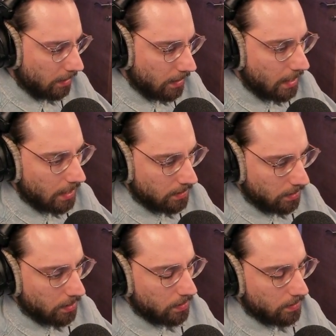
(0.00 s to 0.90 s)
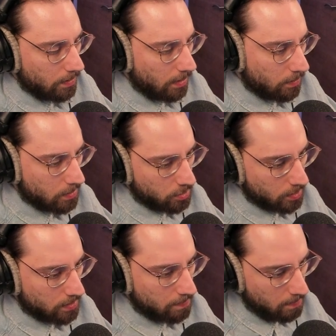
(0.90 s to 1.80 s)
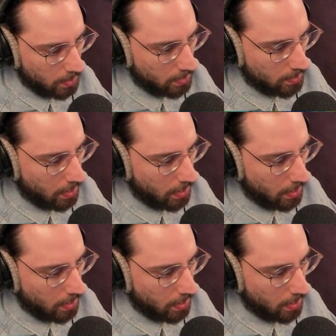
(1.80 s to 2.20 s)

in the end, it was just me.